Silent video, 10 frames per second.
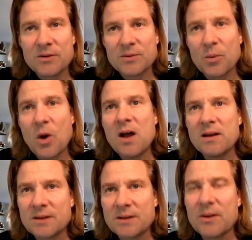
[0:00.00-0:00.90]

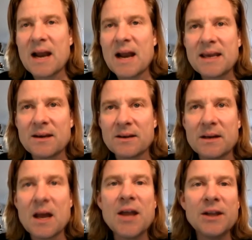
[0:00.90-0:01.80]
walls so that I could
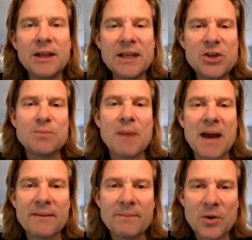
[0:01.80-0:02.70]
unleash my